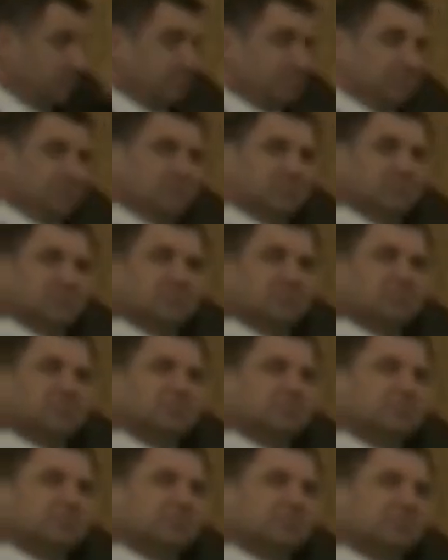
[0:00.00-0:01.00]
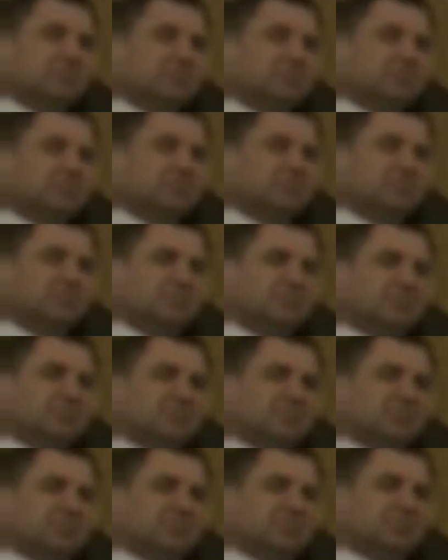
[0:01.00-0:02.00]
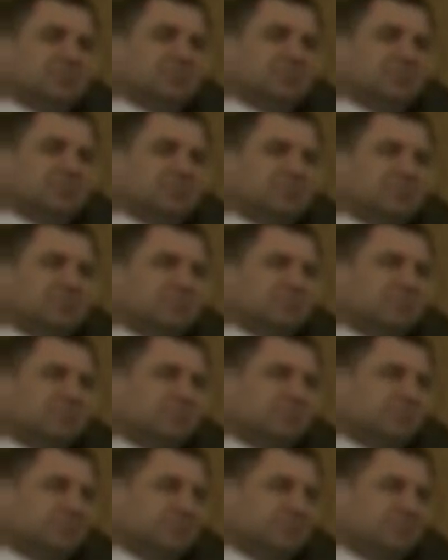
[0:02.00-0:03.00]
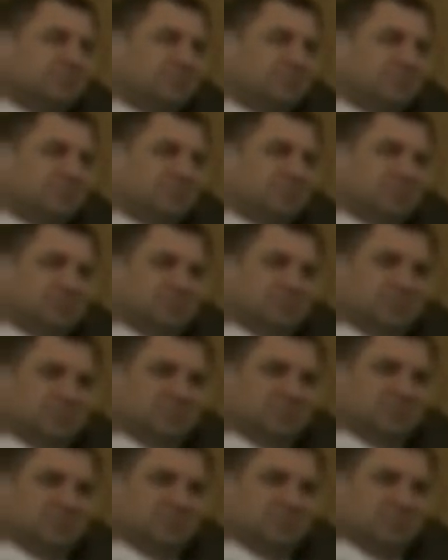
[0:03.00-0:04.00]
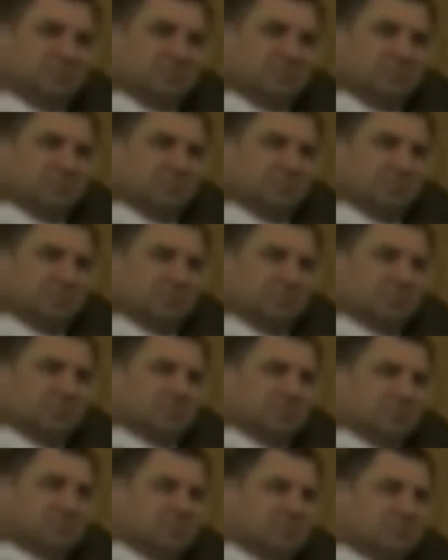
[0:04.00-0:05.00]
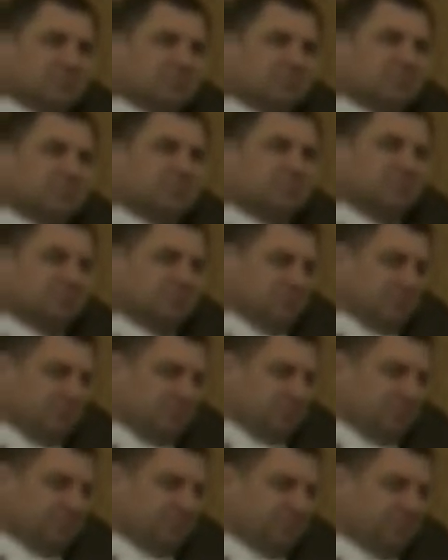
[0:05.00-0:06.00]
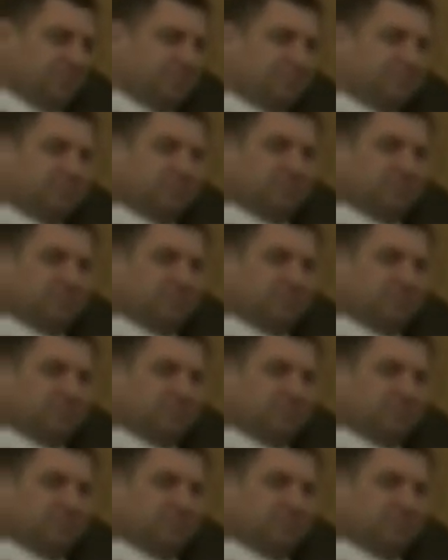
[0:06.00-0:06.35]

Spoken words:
The person shown says nothing.